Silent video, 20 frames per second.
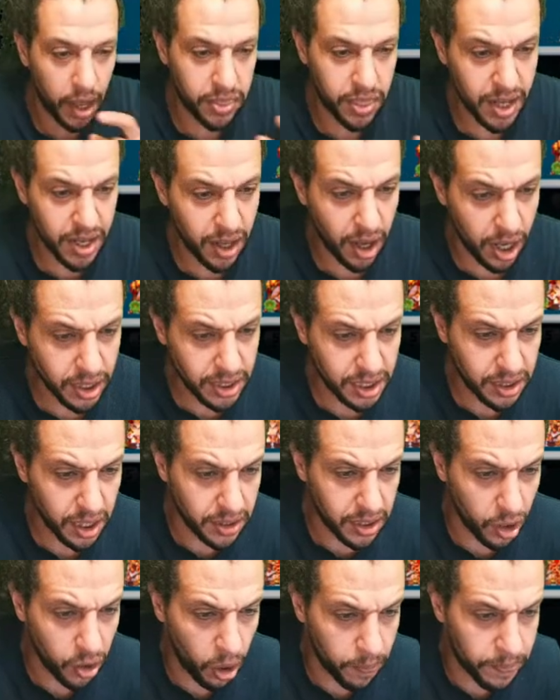I think Adi
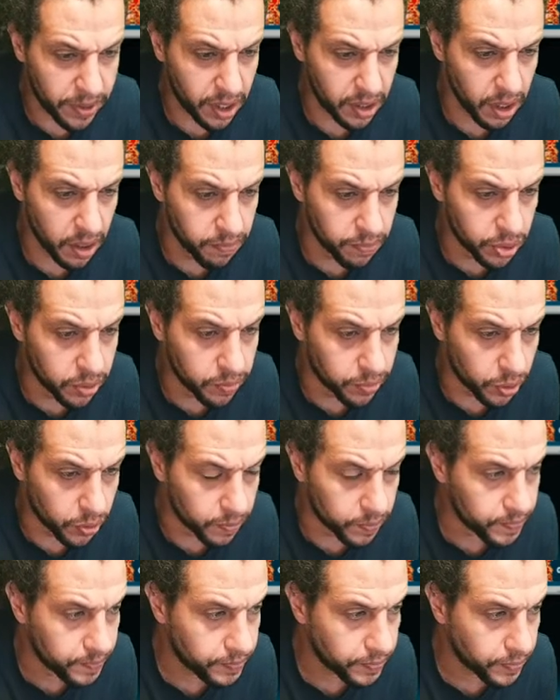did a lot better than Boom
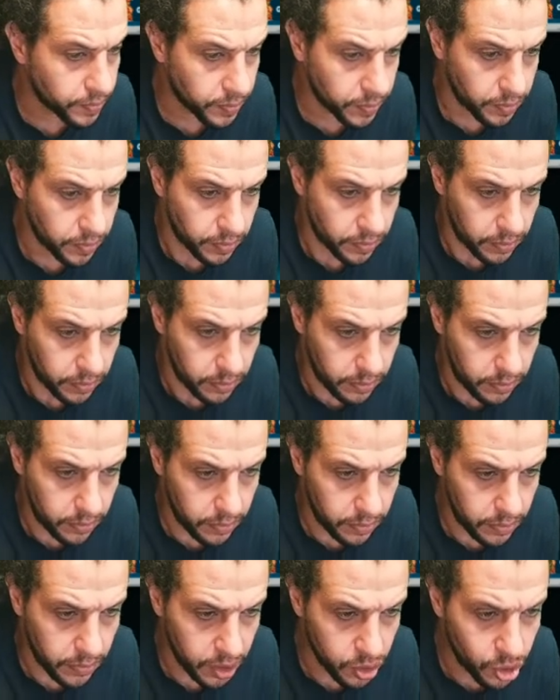Boom.
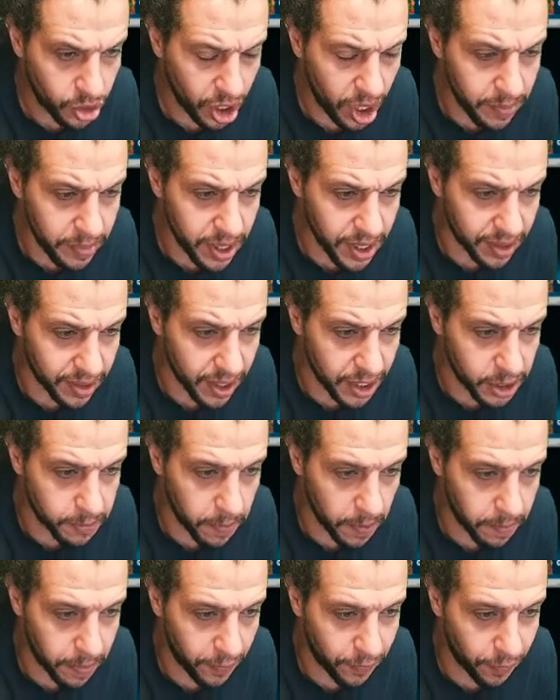Tsunami, it
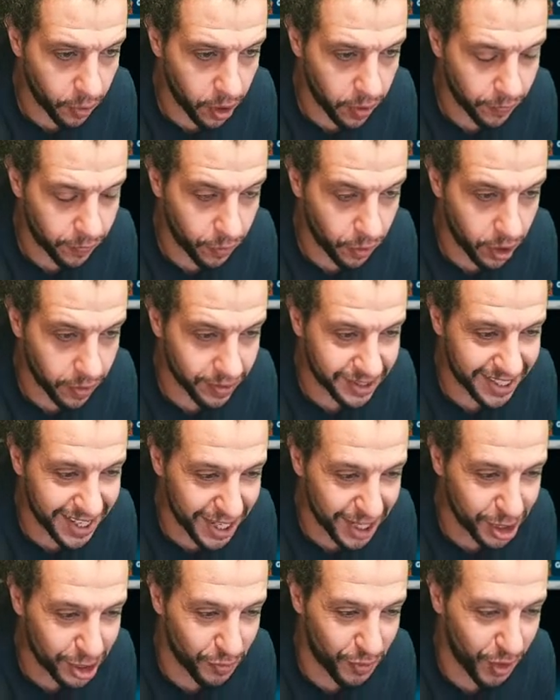takes for
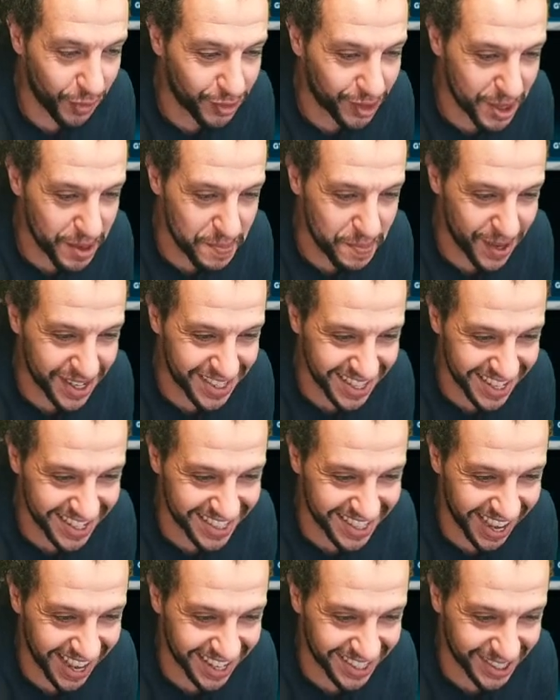ten to 15
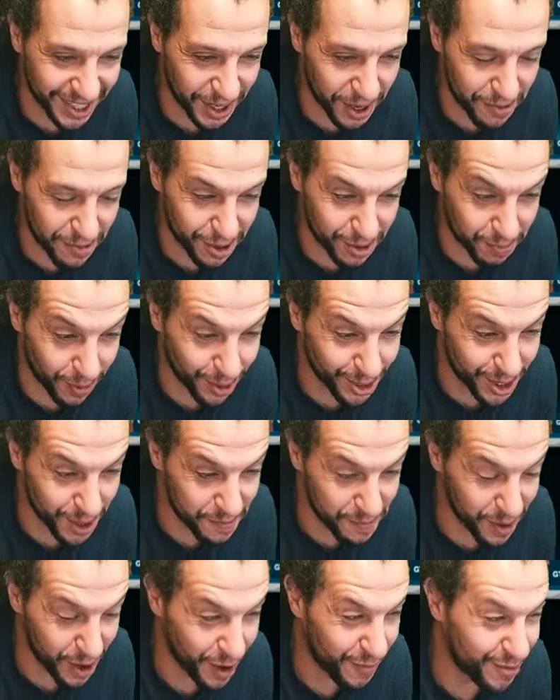business days to get
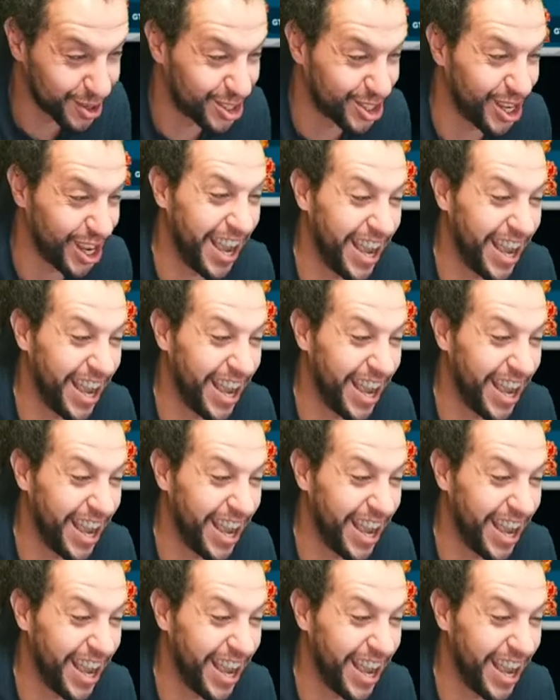response and profit